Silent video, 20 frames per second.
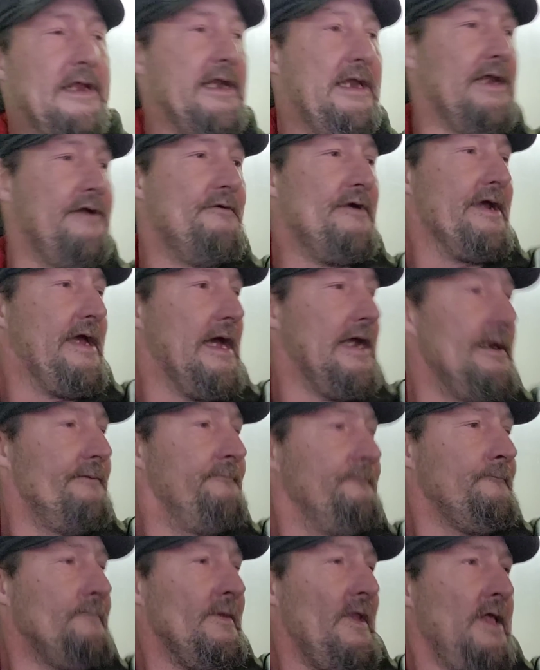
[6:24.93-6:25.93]
in there again.
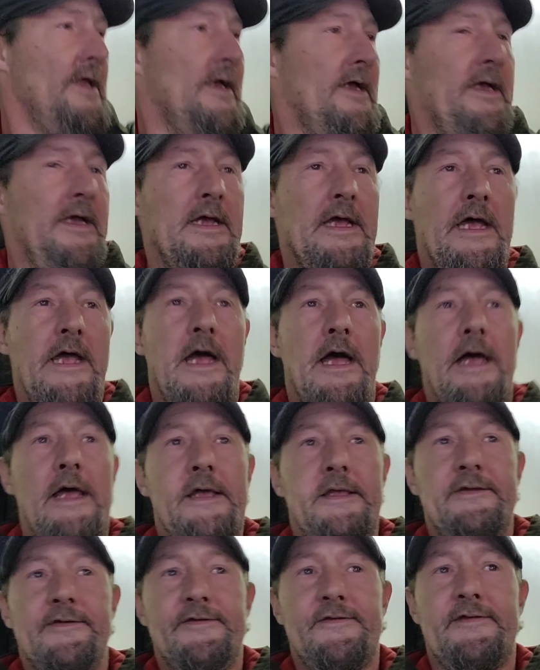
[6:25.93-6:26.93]

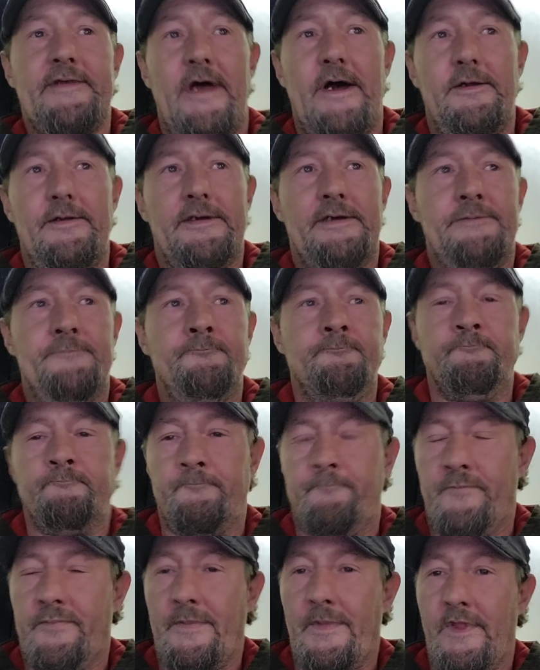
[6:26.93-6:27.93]
So,
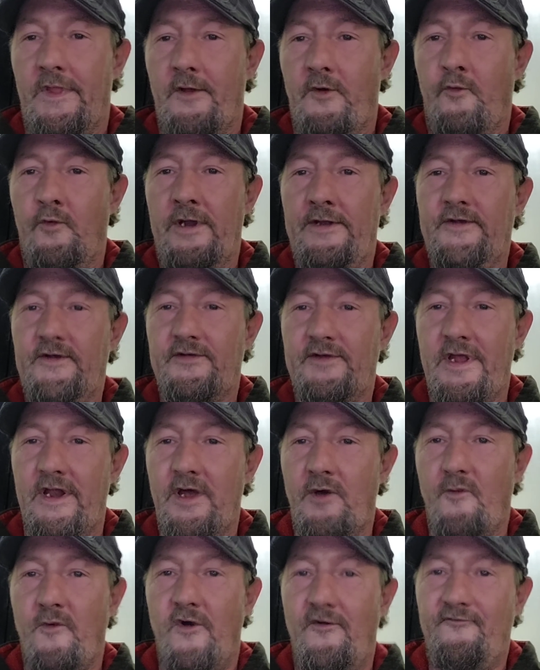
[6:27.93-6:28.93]
we're just going
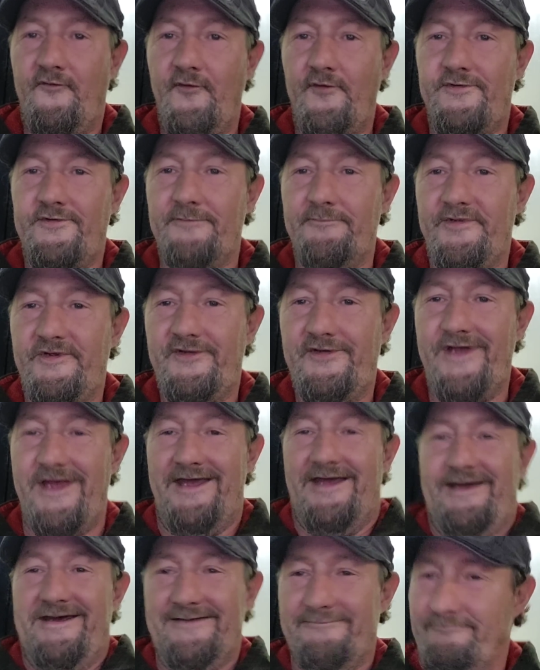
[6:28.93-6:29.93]
to waffle some
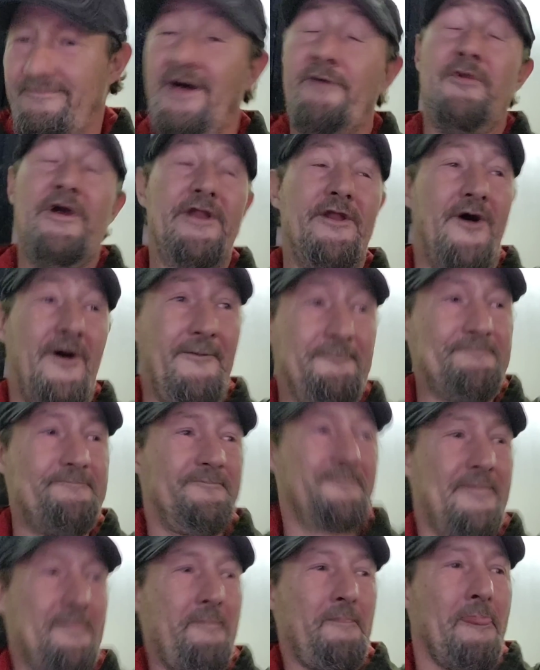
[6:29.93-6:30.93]
shit. No, we're not.
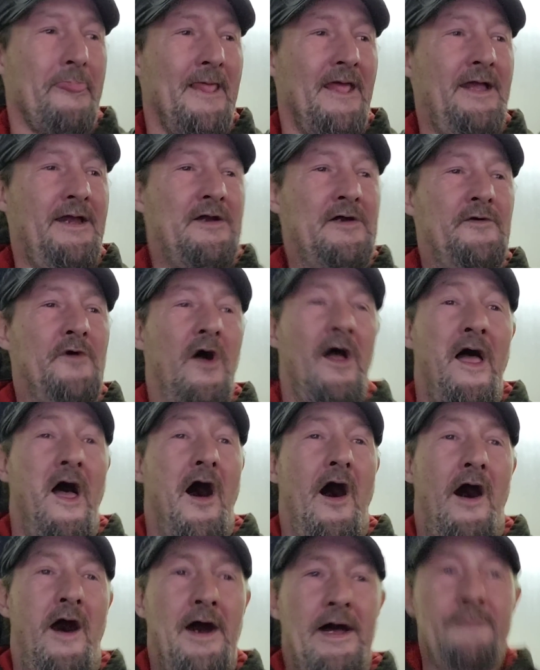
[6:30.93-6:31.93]

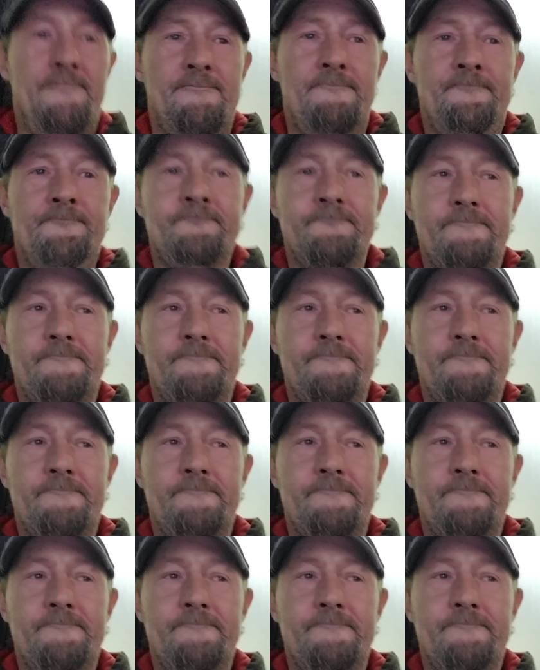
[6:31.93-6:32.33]
I'm